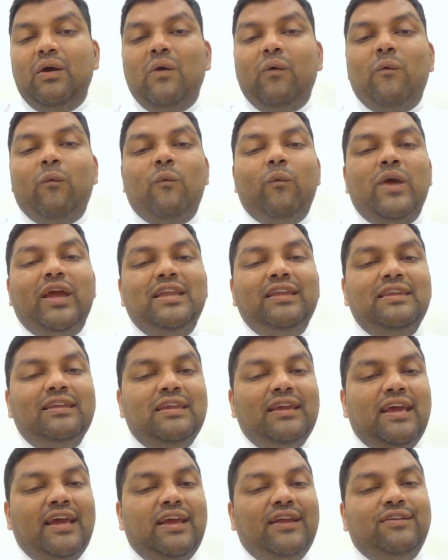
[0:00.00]
We
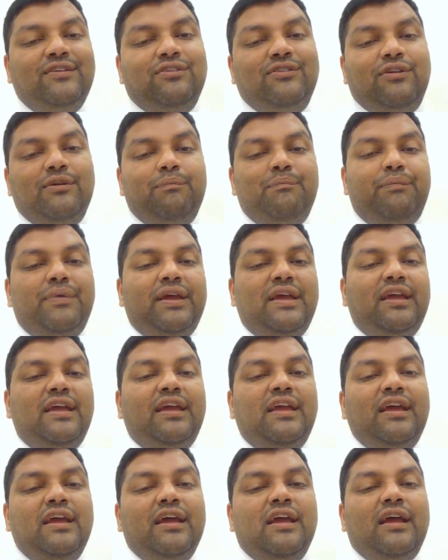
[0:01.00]
need to
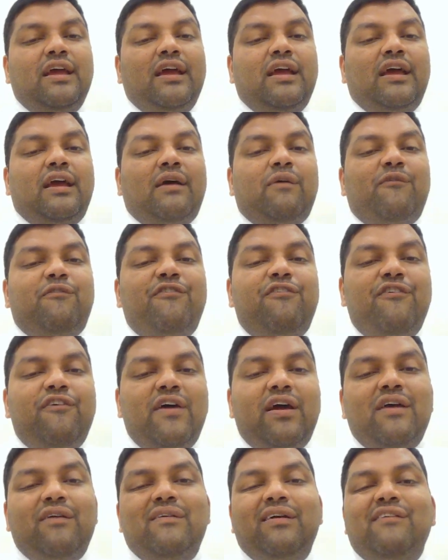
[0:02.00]
be
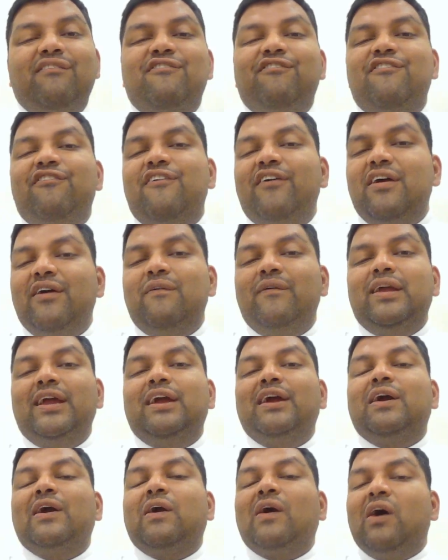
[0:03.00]
very,
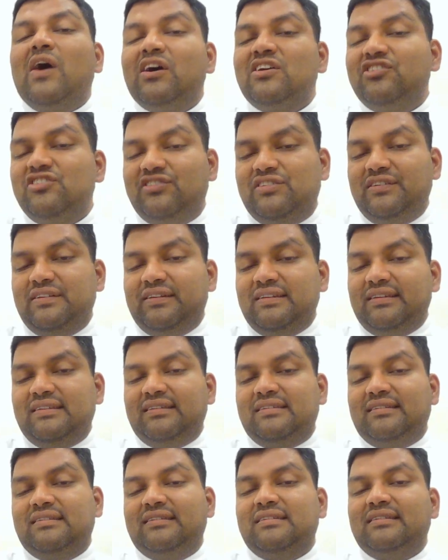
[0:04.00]
very
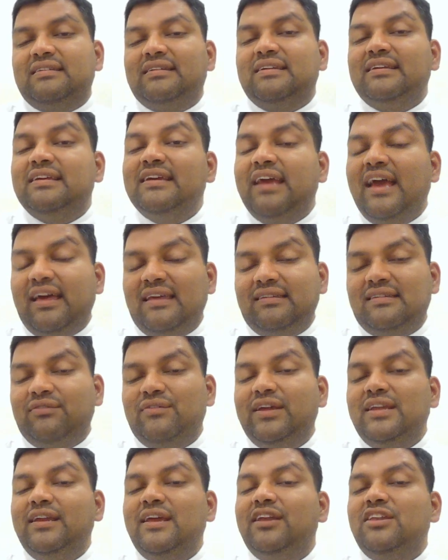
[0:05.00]
cautious. Yes,
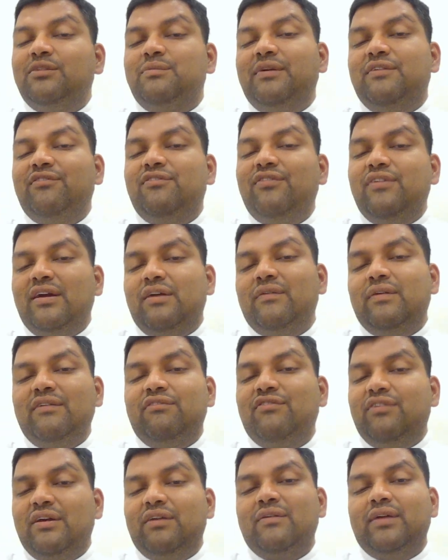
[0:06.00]
we need to be very,
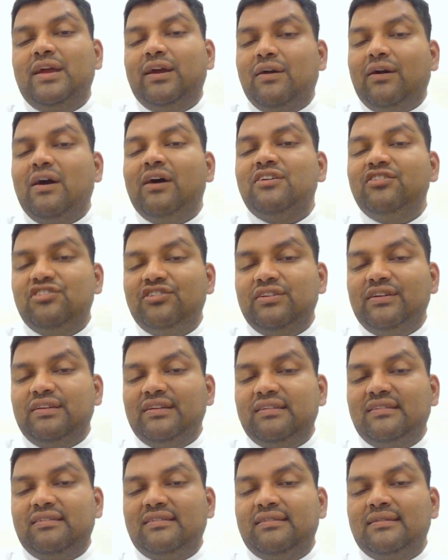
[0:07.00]
very
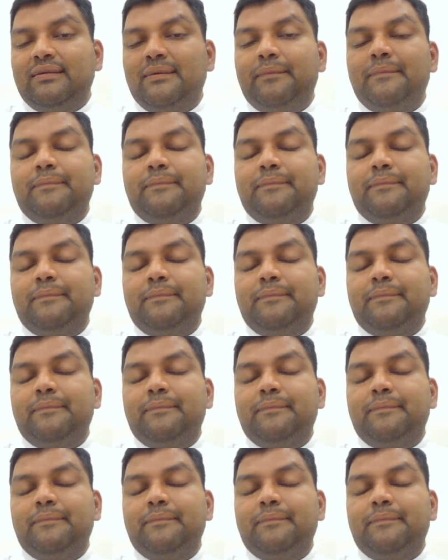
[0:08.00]
cautious.